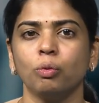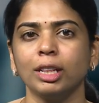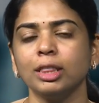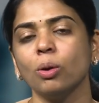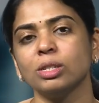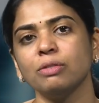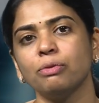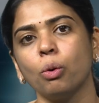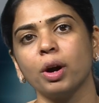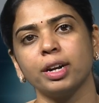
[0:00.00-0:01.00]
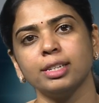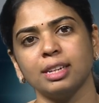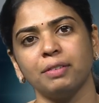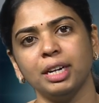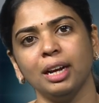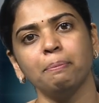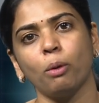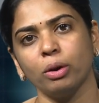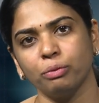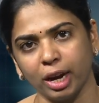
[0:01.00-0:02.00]

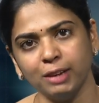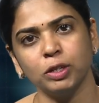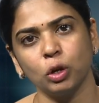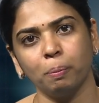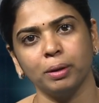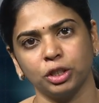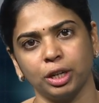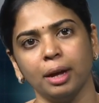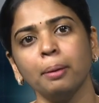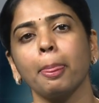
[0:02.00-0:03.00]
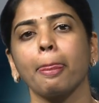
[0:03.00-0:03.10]
1417.50 per share